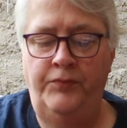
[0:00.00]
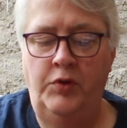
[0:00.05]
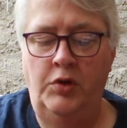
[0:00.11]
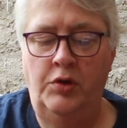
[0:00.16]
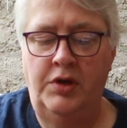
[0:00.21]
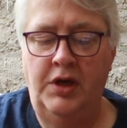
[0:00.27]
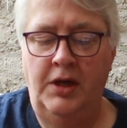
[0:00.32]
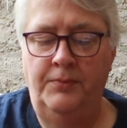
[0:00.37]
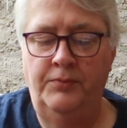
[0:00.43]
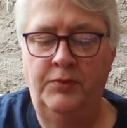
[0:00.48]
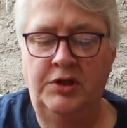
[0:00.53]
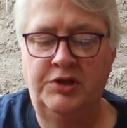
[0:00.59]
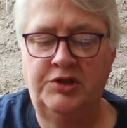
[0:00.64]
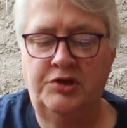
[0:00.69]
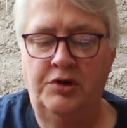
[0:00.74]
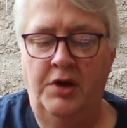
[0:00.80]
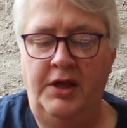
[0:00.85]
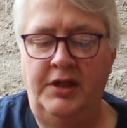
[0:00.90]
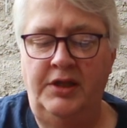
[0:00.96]
Okay, let's
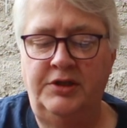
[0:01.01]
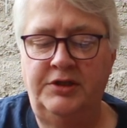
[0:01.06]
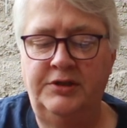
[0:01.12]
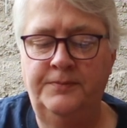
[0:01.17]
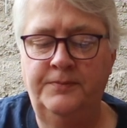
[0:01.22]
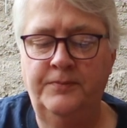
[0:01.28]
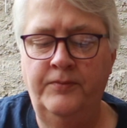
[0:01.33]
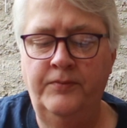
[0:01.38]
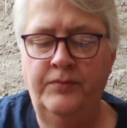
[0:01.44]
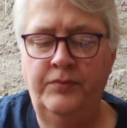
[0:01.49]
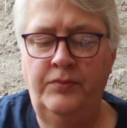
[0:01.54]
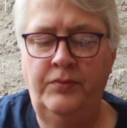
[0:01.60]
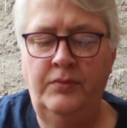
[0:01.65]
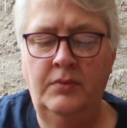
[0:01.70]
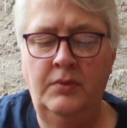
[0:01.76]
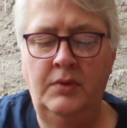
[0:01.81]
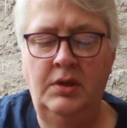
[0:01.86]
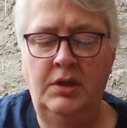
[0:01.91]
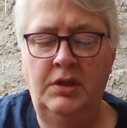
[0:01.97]
try this.
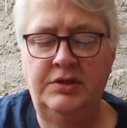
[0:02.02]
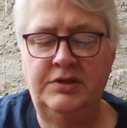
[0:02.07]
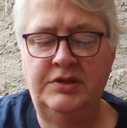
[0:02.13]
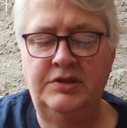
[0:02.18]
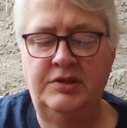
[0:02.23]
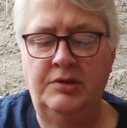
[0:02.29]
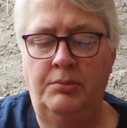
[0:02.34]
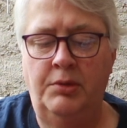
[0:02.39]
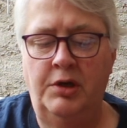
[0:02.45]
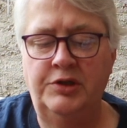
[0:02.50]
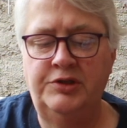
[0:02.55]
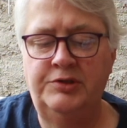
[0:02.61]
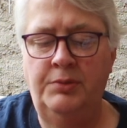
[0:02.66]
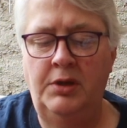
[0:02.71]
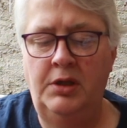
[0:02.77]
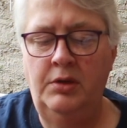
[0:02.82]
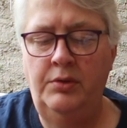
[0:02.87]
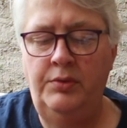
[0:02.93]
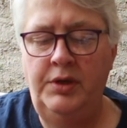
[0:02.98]
This is a
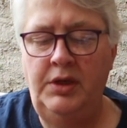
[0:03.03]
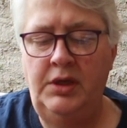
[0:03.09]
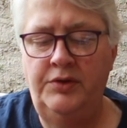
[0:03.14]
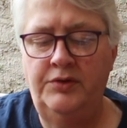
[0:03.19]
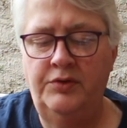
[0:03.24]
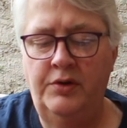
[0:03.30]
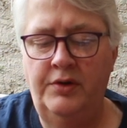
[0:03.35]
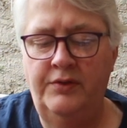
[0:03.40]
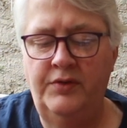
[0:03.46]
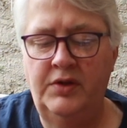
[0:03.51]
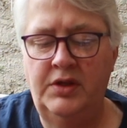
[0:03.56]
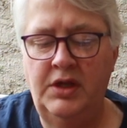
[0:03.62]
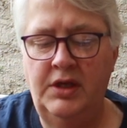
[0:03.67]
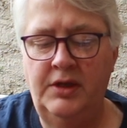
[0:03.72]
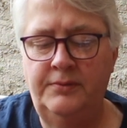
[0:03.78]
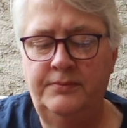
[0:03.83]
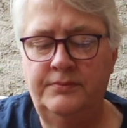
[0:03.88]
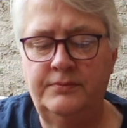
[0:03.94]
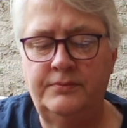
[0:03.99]
marshmallowy sort of a
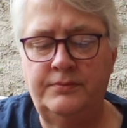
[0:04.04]
thing.